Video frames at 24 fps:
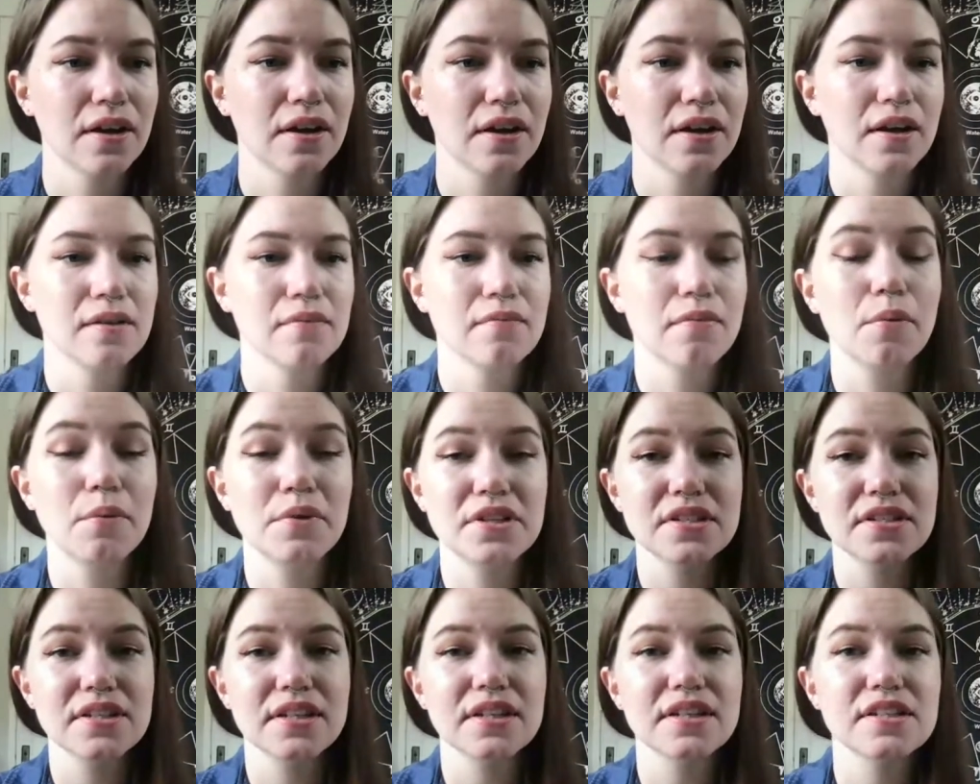But we
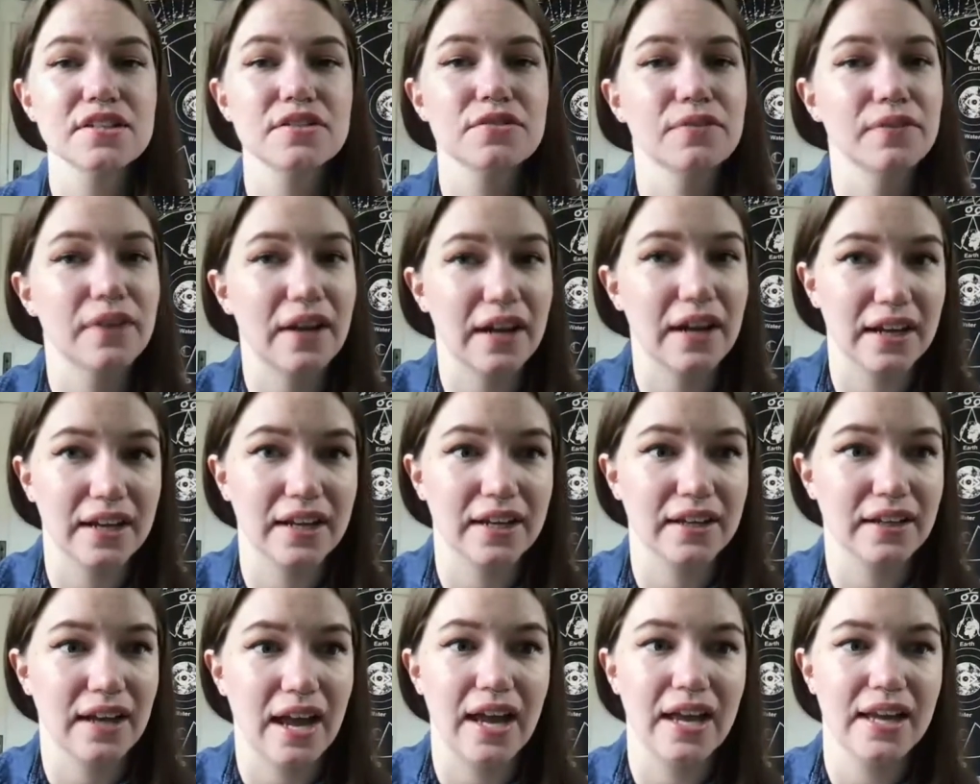just get to
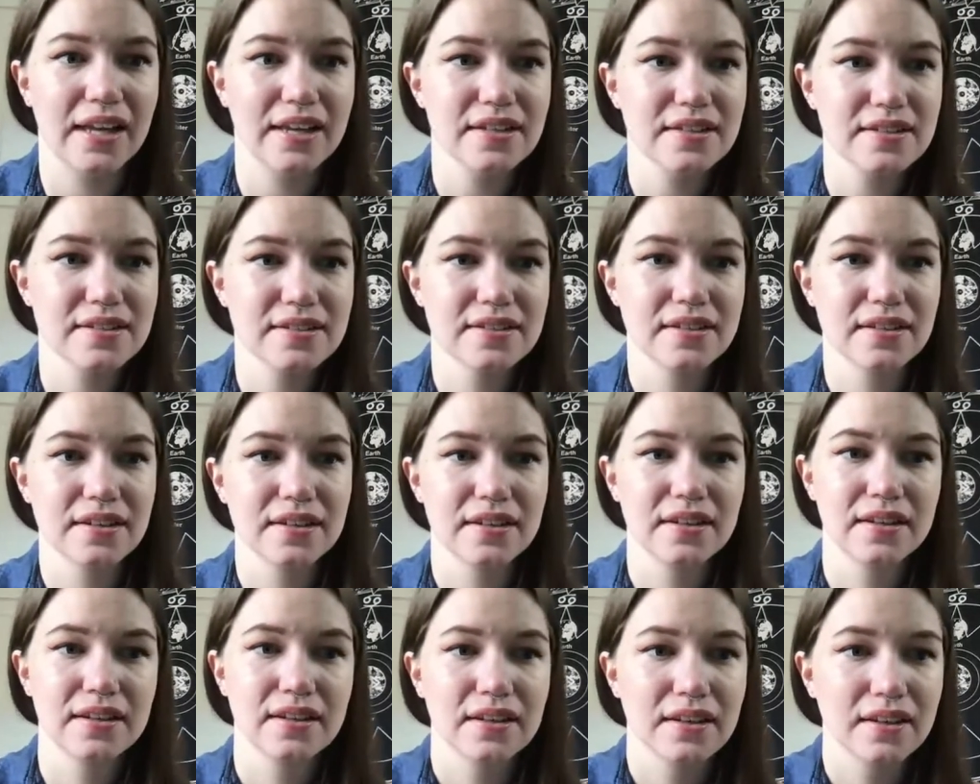recognize
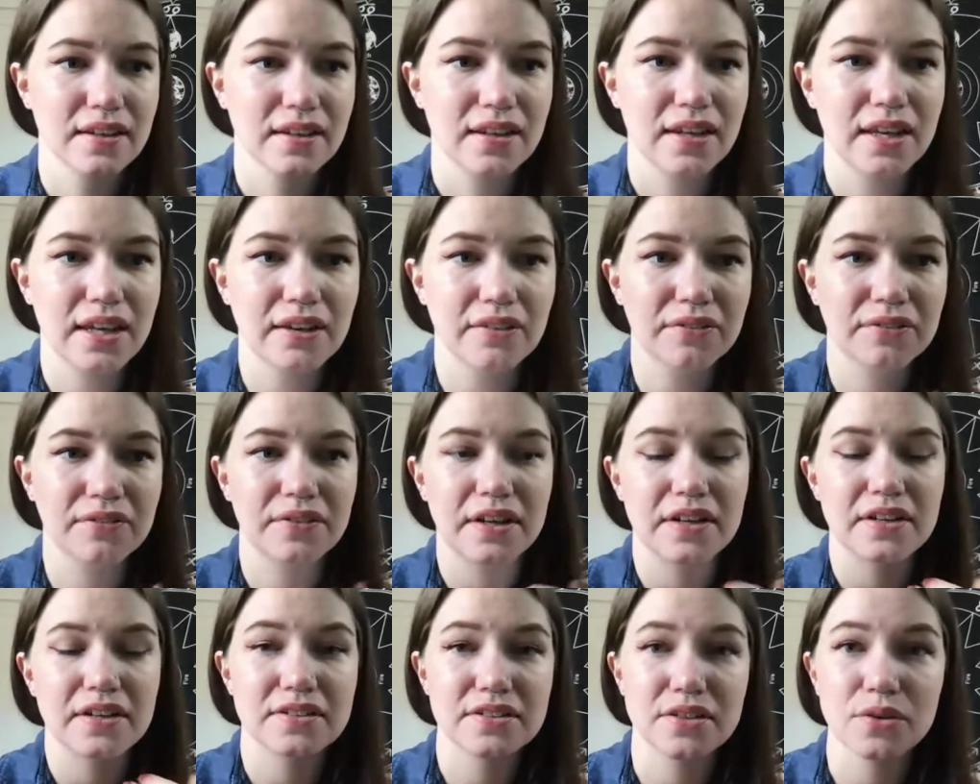if
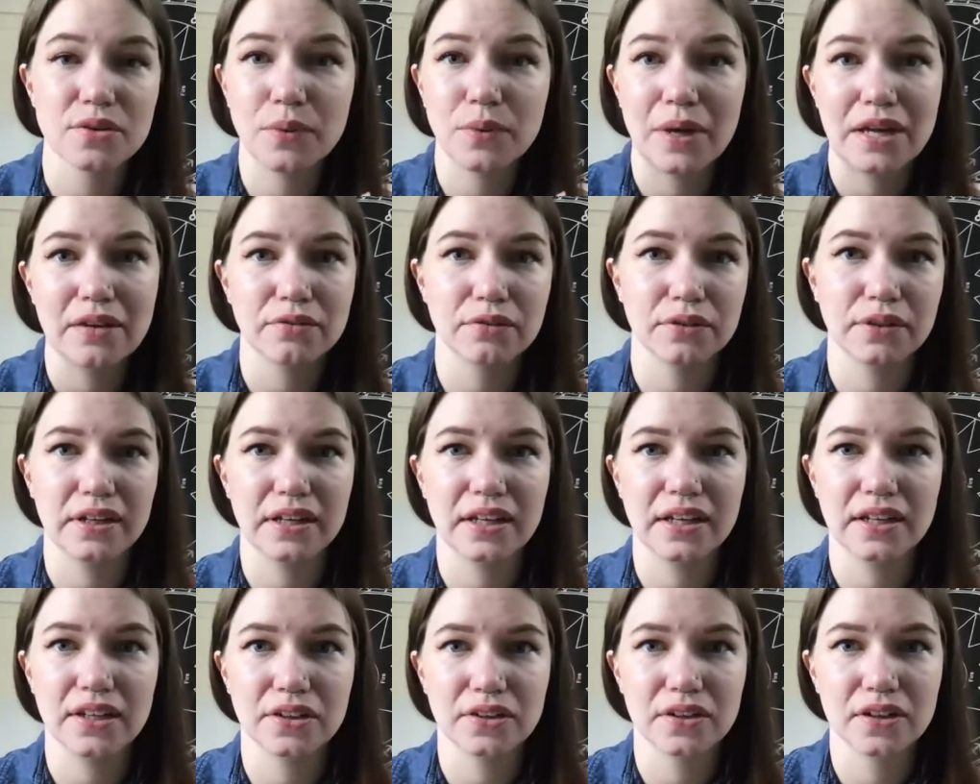there's a wavering
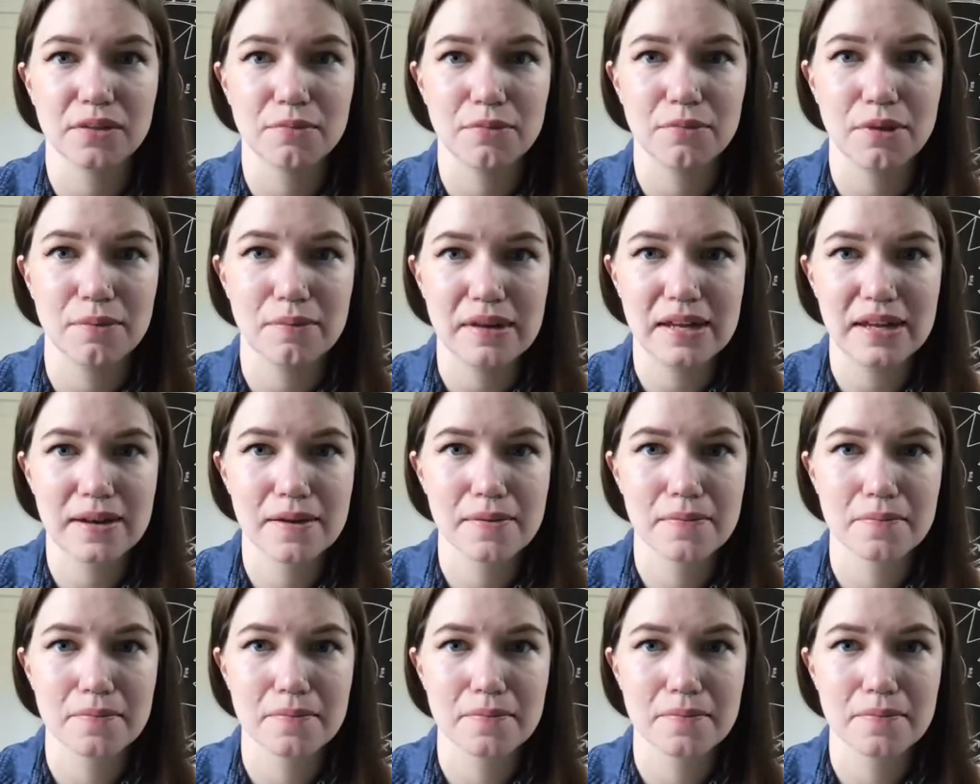in your commitment.